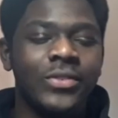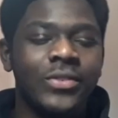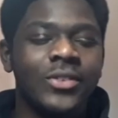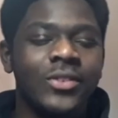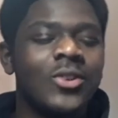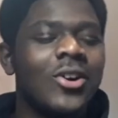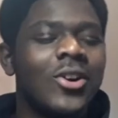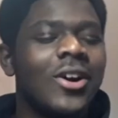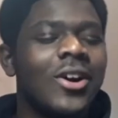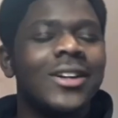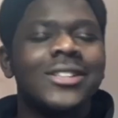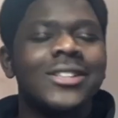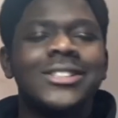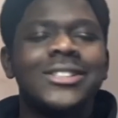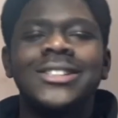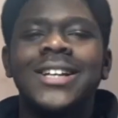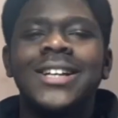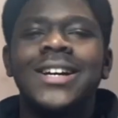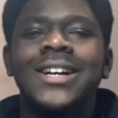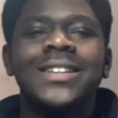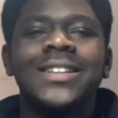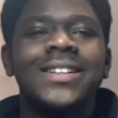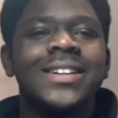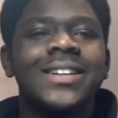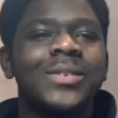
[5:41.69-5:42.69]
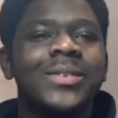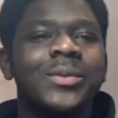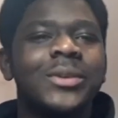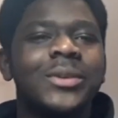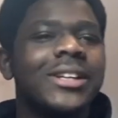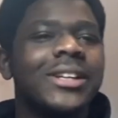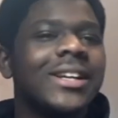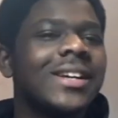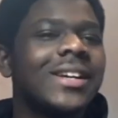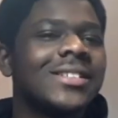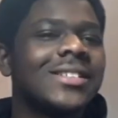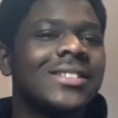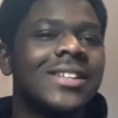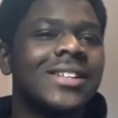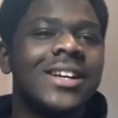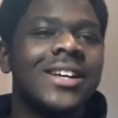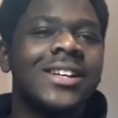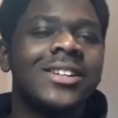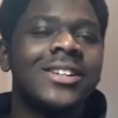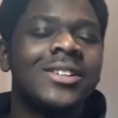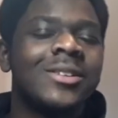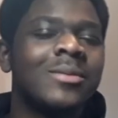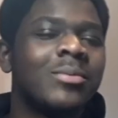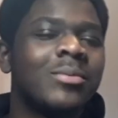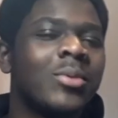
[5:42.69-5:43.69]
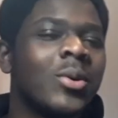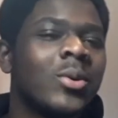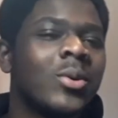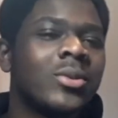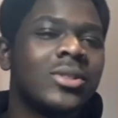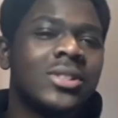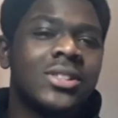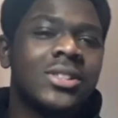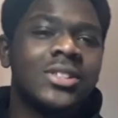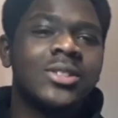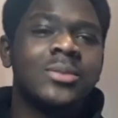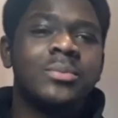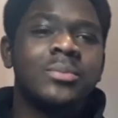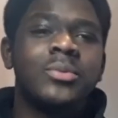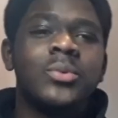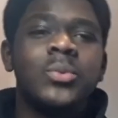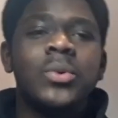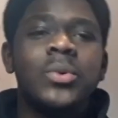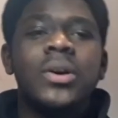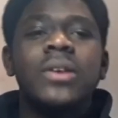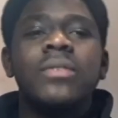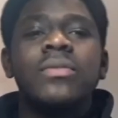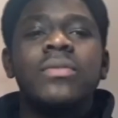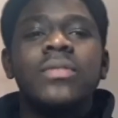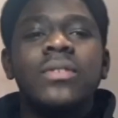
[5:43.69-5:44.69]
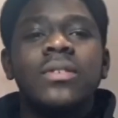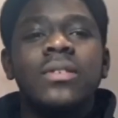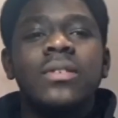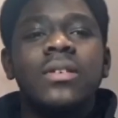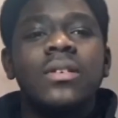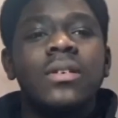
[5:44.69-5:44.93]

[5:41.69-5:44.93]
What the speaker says: you gotta understand that when you get to the end of the process, it'll be worth it.